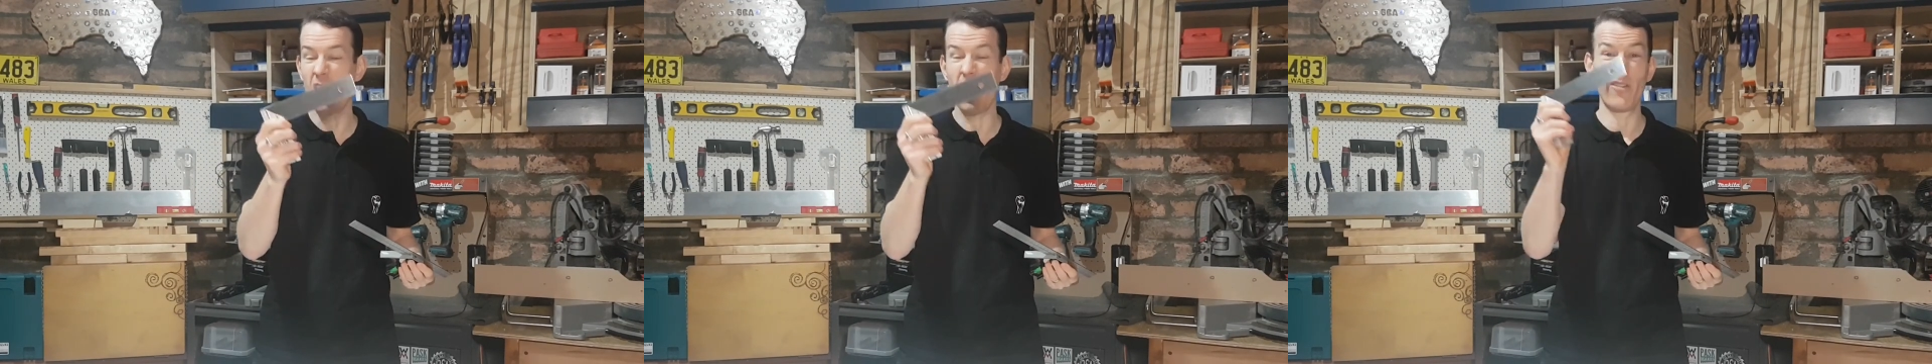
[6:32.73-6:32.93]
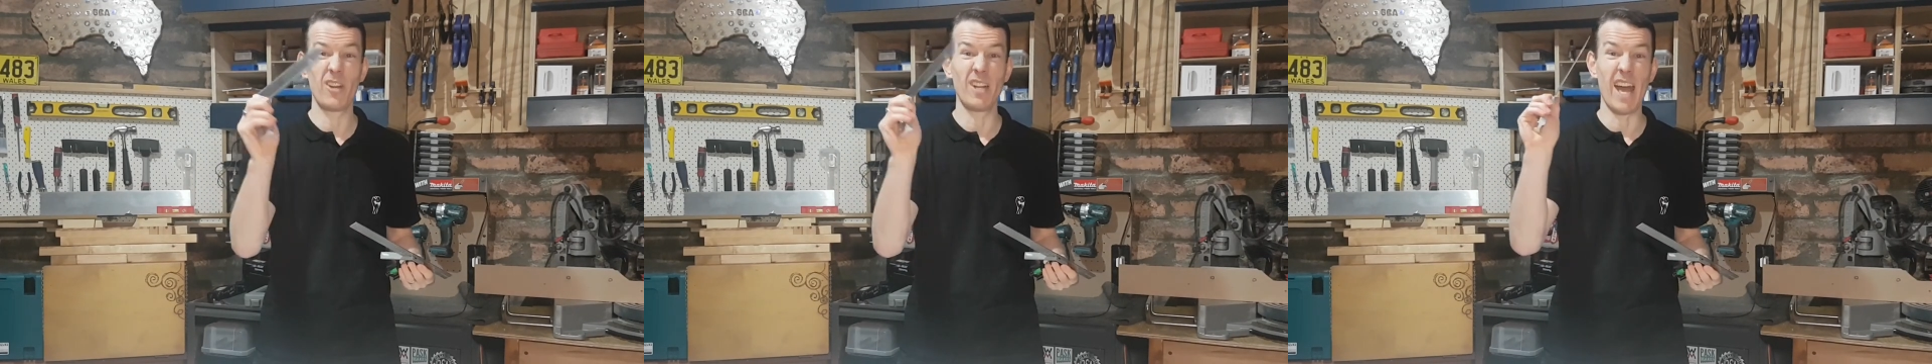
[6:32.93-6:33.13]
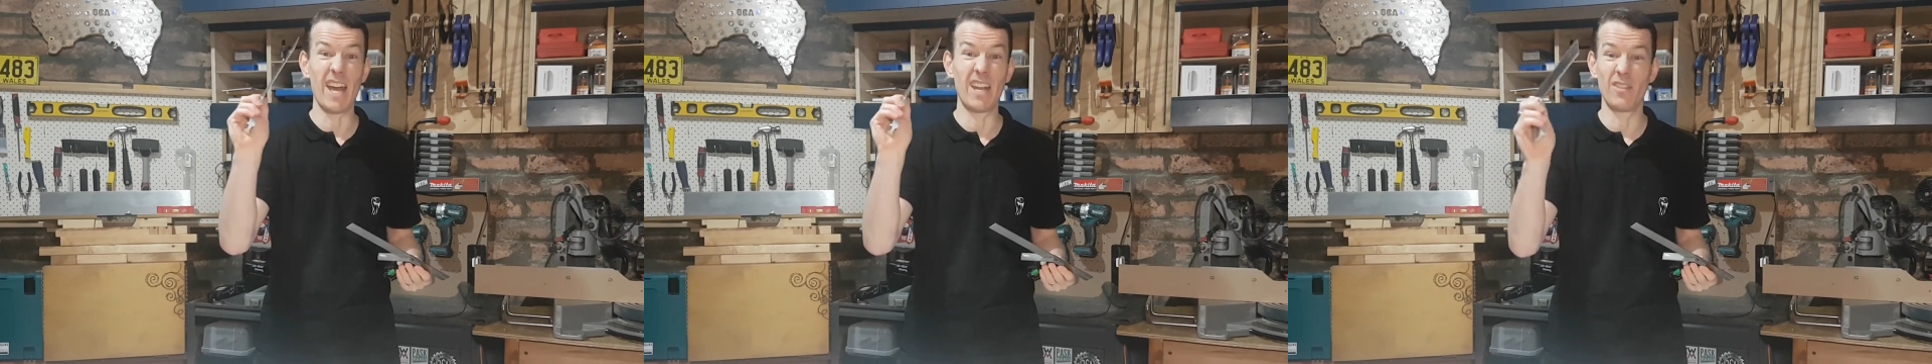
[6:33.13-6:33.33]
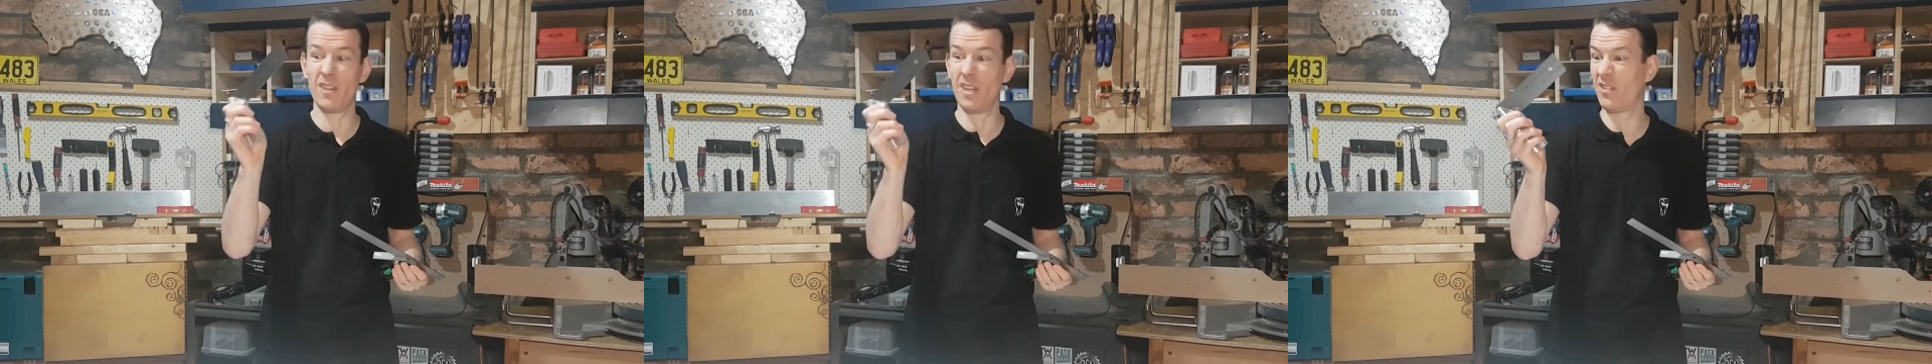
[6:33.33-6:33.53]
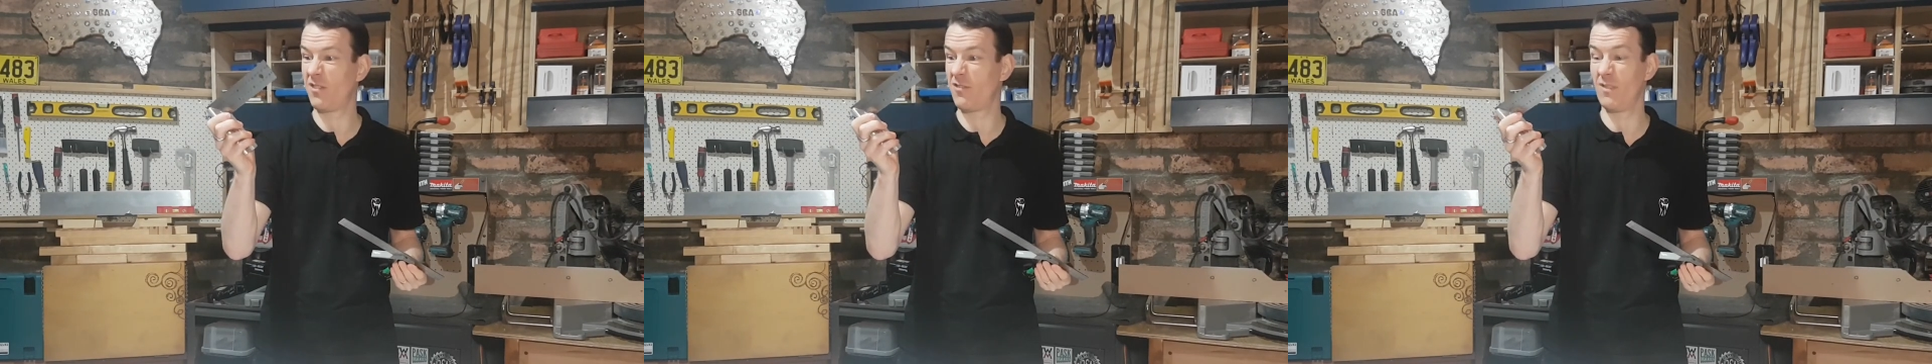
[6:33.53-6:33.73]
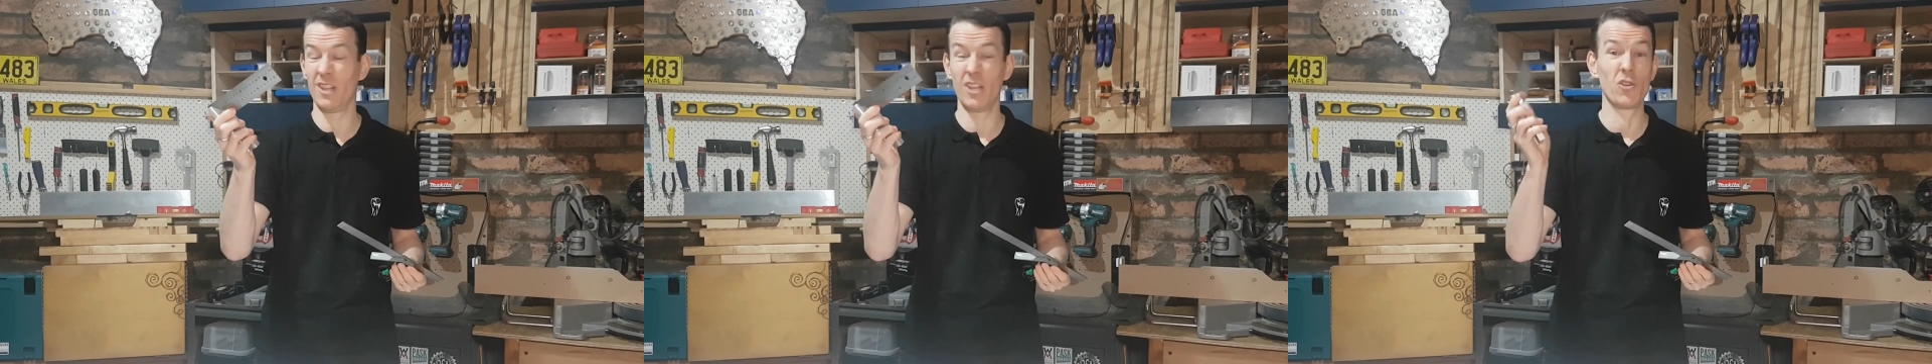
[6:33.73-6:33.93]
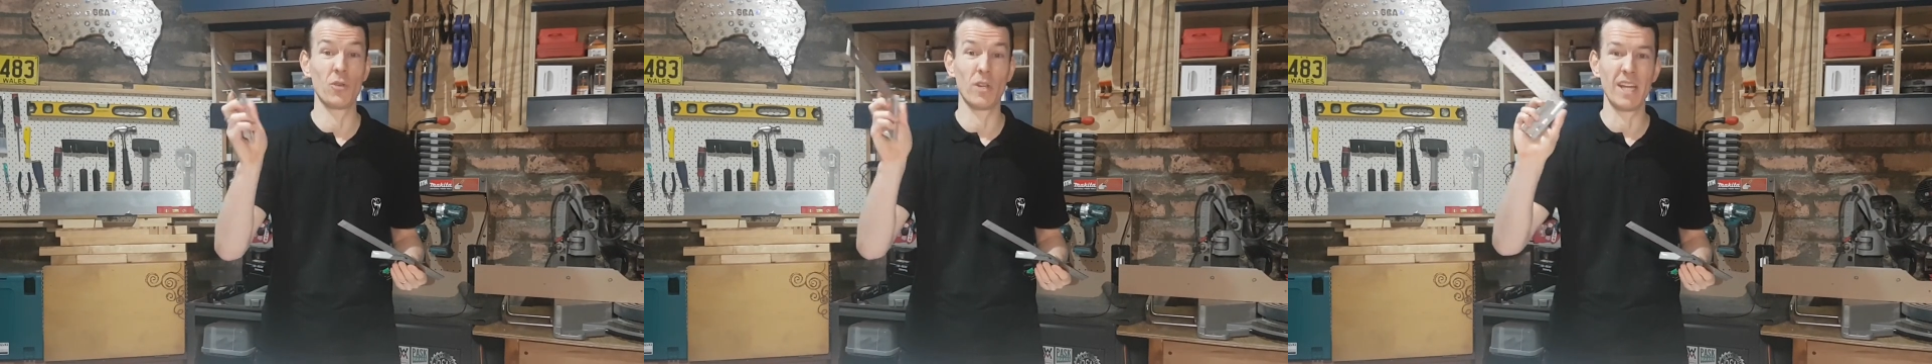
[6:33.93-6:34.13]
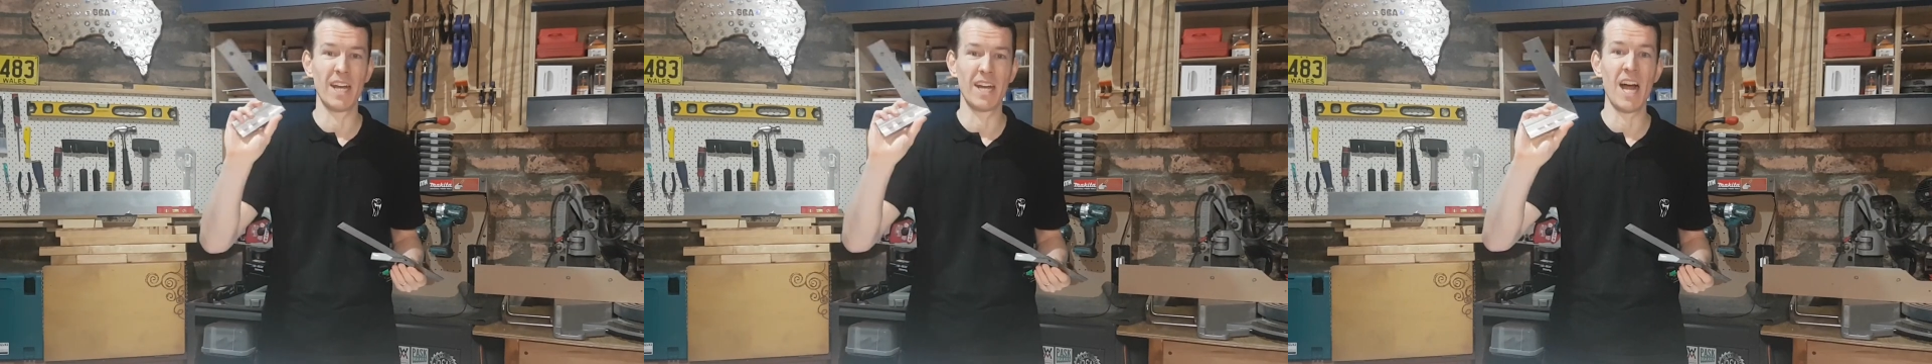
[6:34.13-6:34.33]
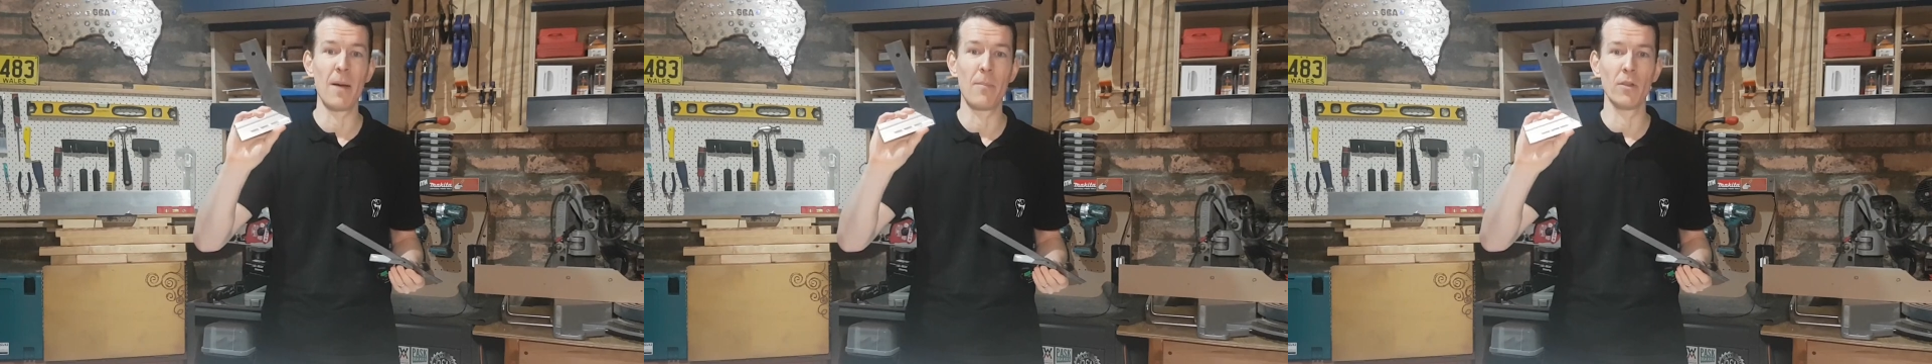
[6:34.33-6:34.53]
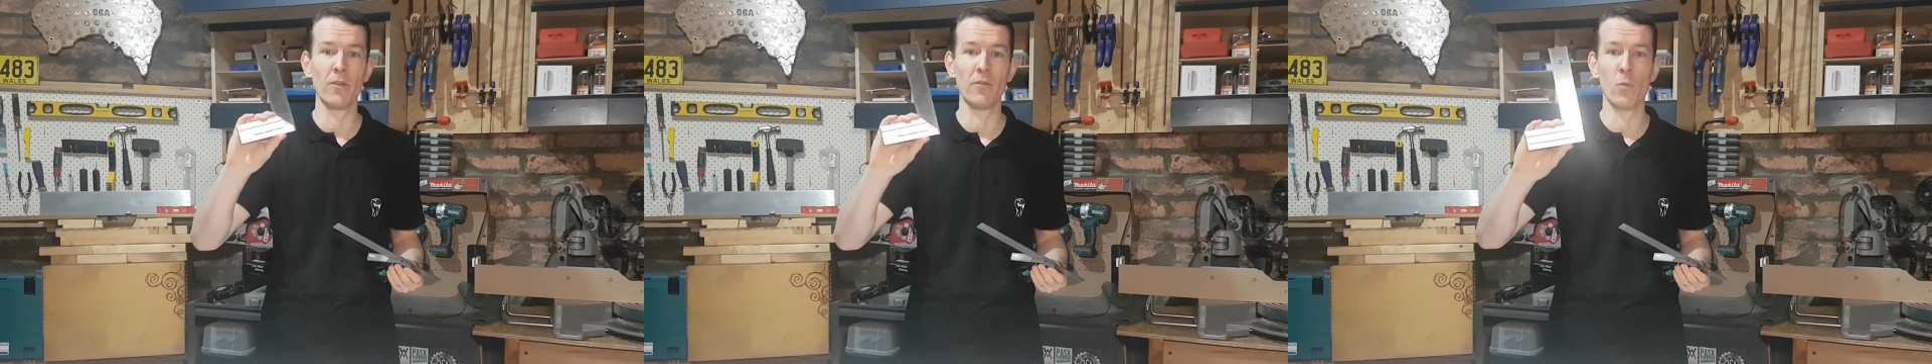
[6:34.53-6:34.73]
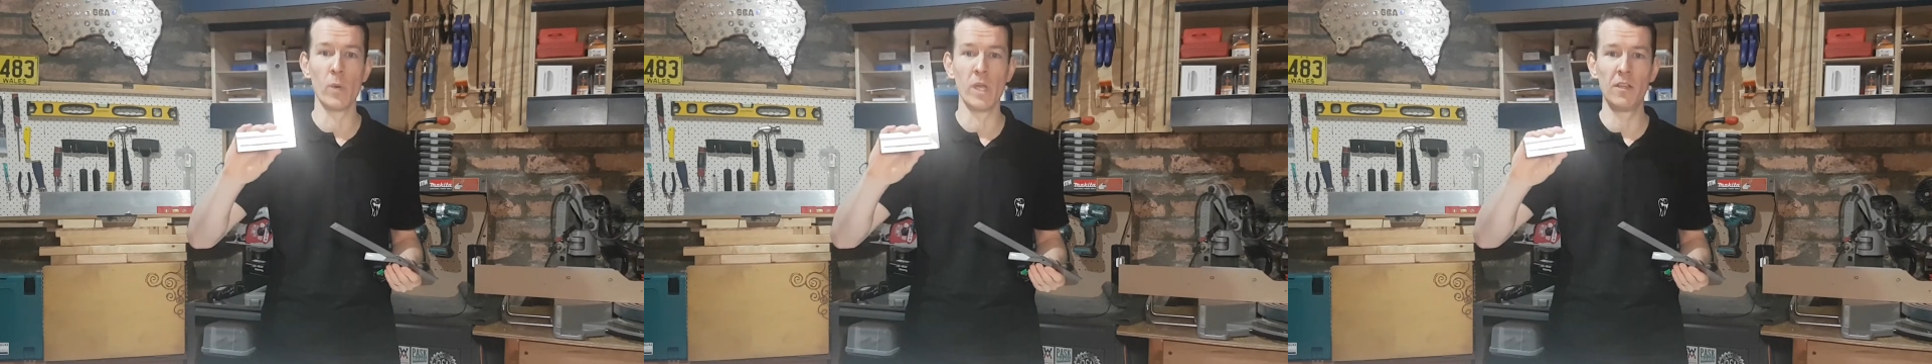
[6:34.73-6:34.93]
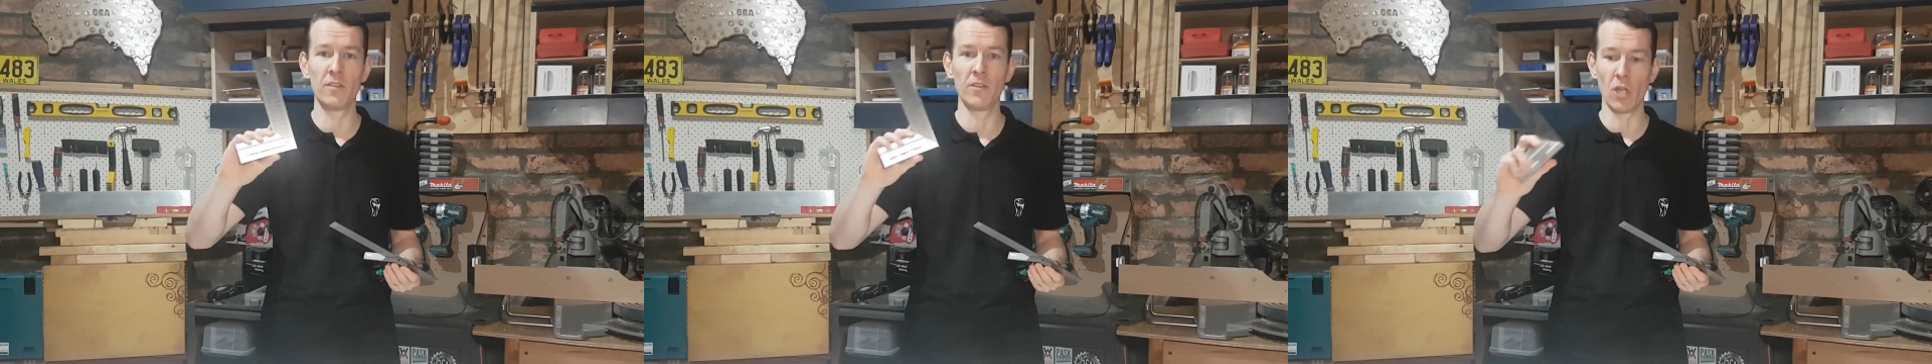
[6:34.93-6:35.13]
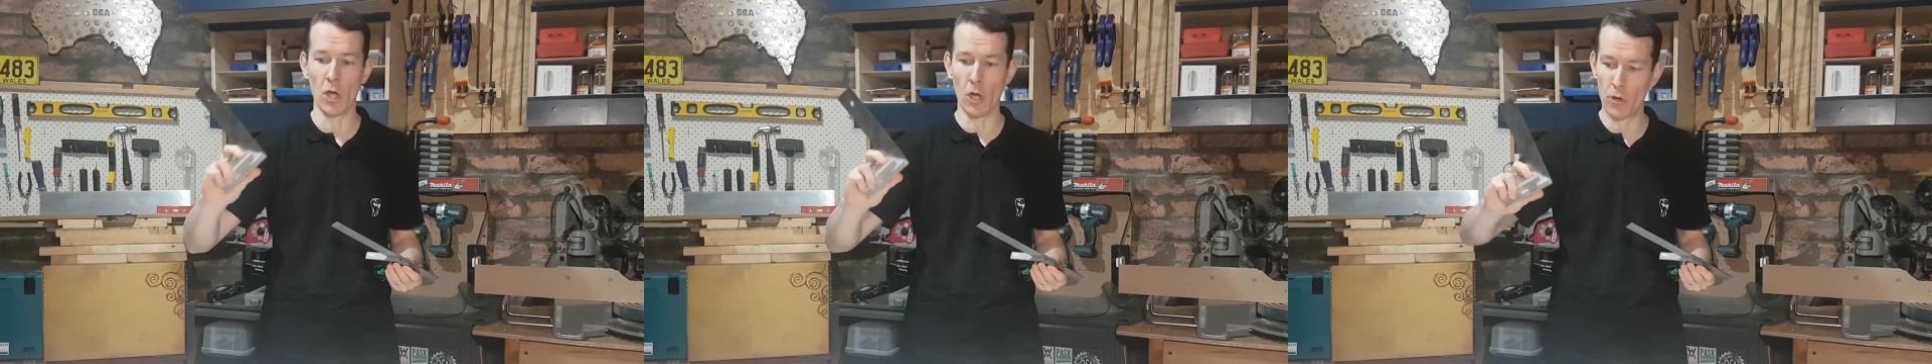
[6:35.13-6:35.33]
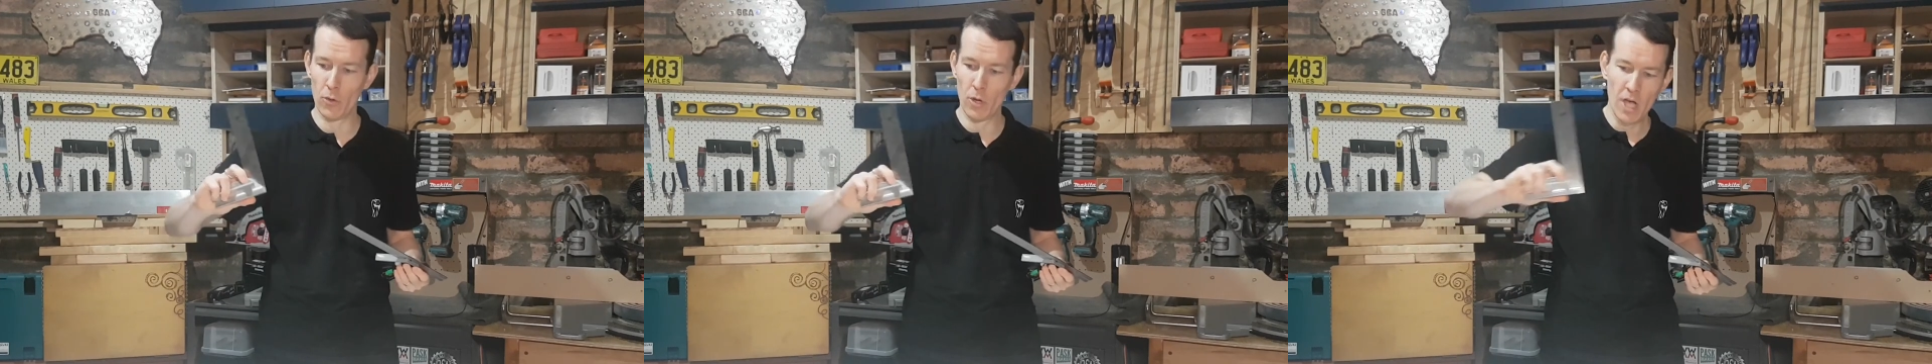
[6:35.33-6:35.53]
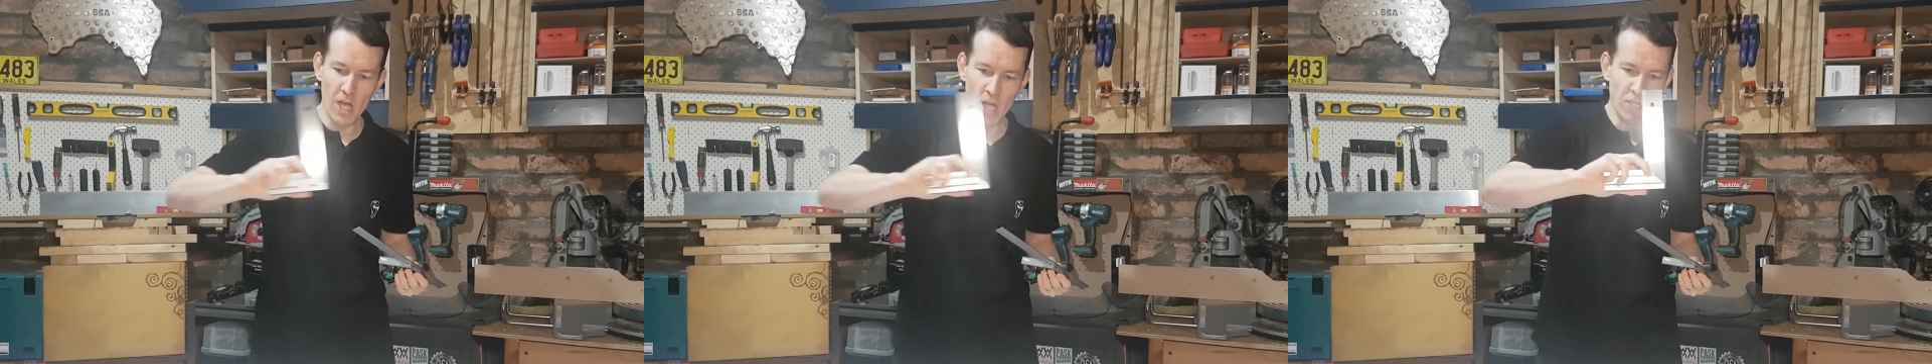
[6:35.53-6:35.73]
I've only added this literally a couple of weeks ago,